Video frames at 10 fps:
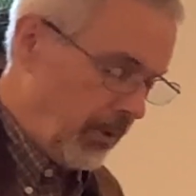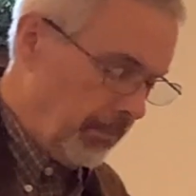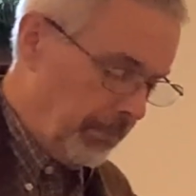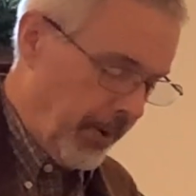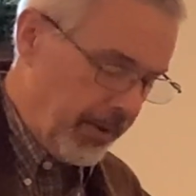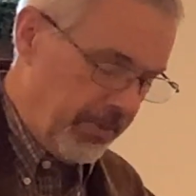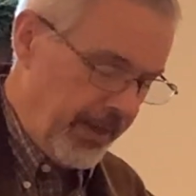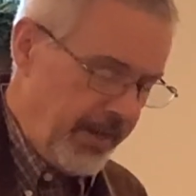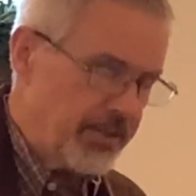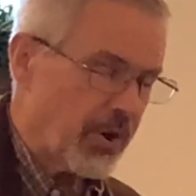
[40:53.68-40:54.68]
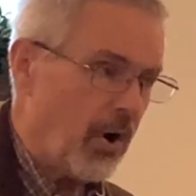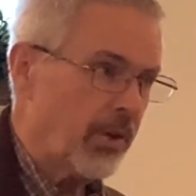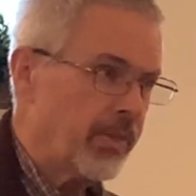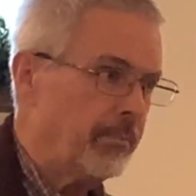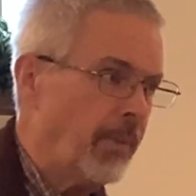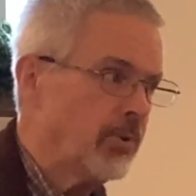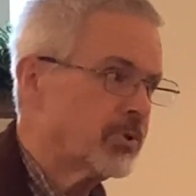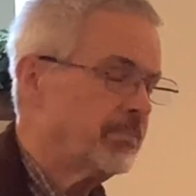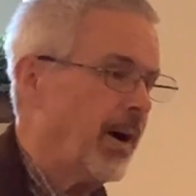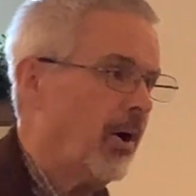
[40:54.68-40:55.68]
but these are the
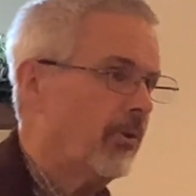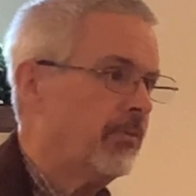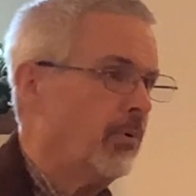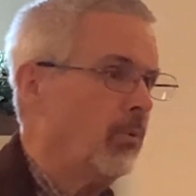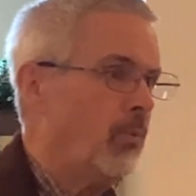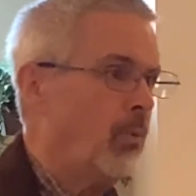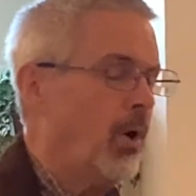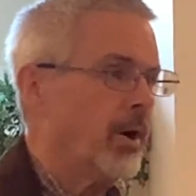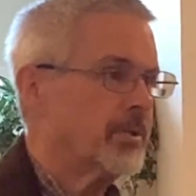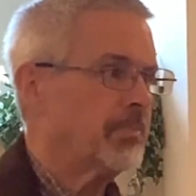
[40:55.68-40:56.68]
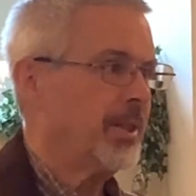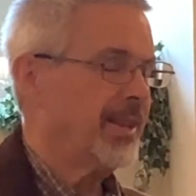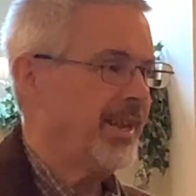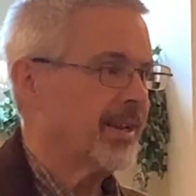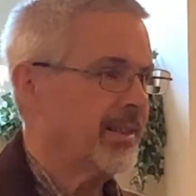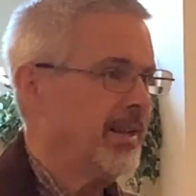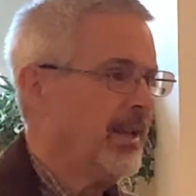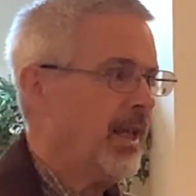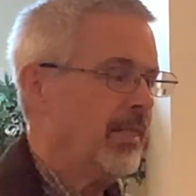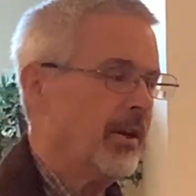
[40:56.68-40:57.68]
most powerful ones politically.
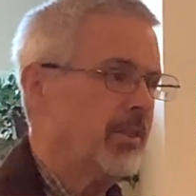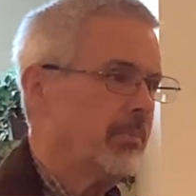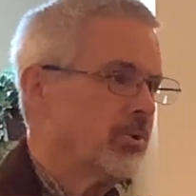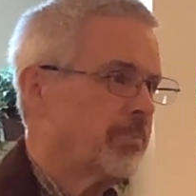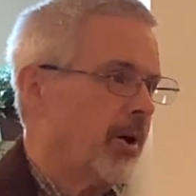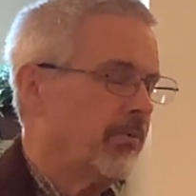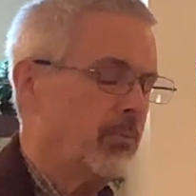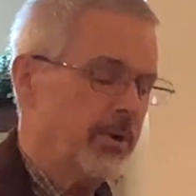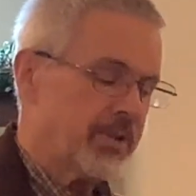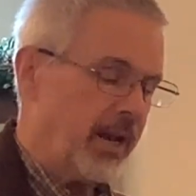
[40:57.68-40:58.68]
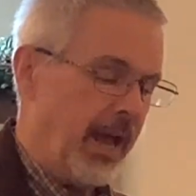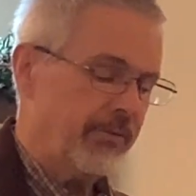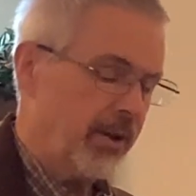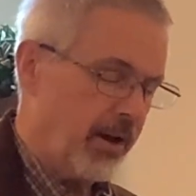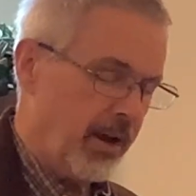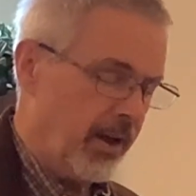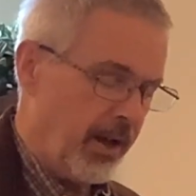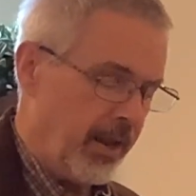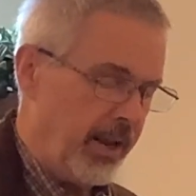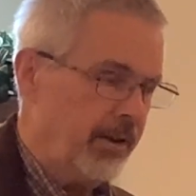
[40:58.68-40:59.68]
They're the most powerful ones in having uh,
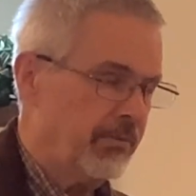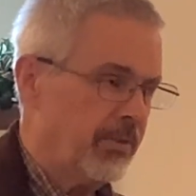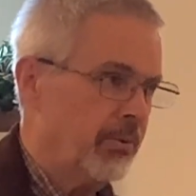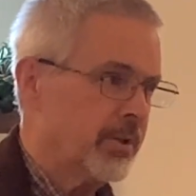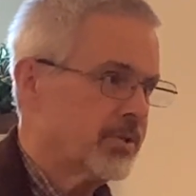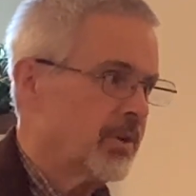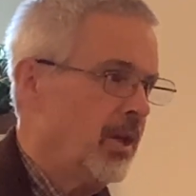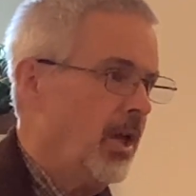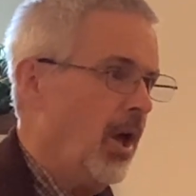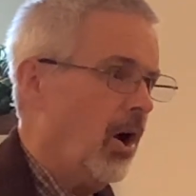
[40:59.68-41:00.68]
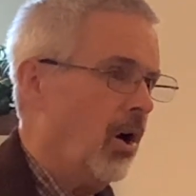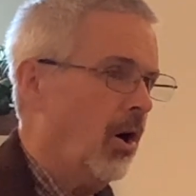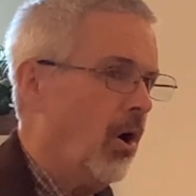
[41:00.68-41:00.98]
an influence uh,